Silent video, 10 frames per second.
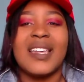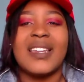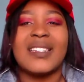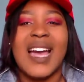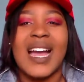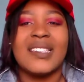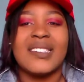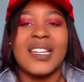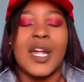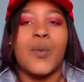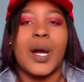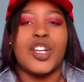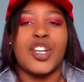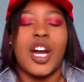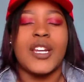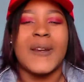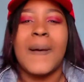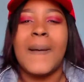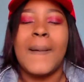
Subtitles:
sanitizing and whatnot,